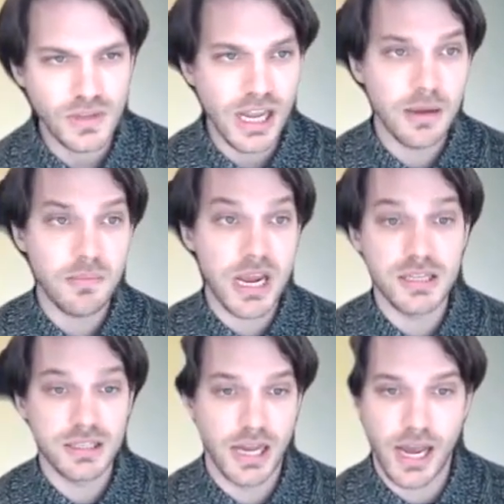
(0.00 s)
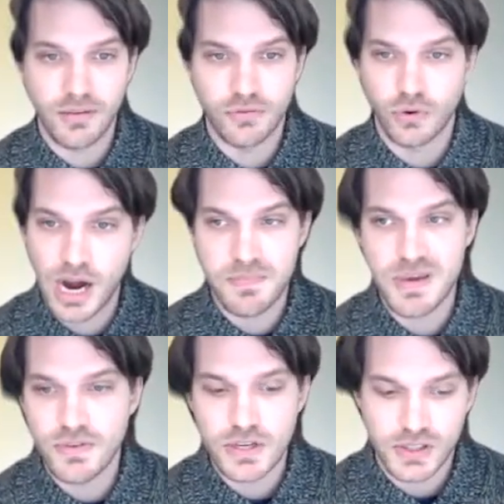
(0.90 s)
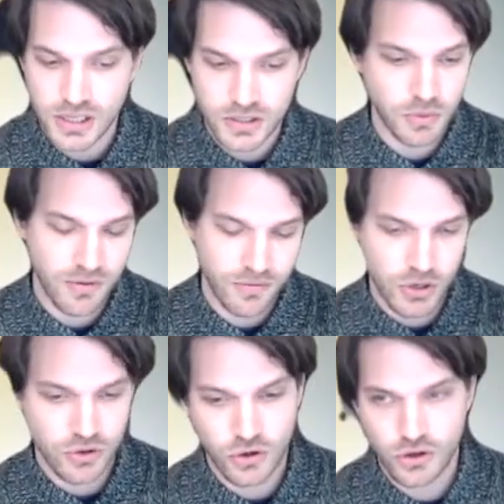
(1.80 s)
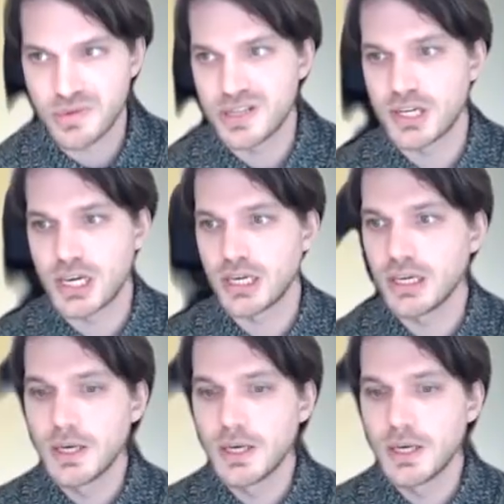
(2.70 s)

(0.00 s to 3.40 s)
It means that for IPv6, whenever you're documenting